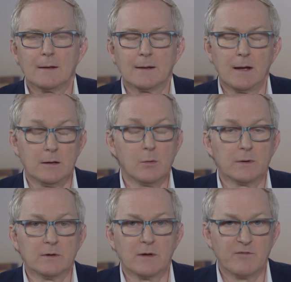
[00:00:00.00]
and you
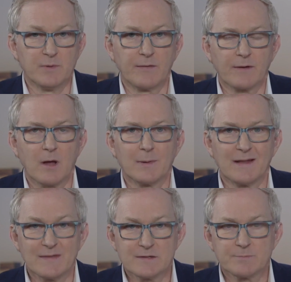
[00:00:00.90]
wouldn't have been at the company at
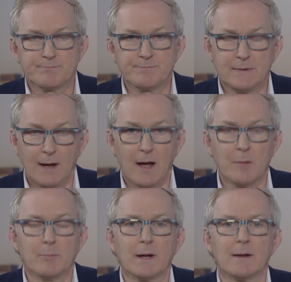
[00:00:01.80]
this time,
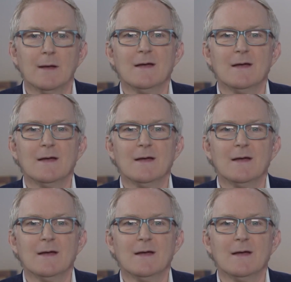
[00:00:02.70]
but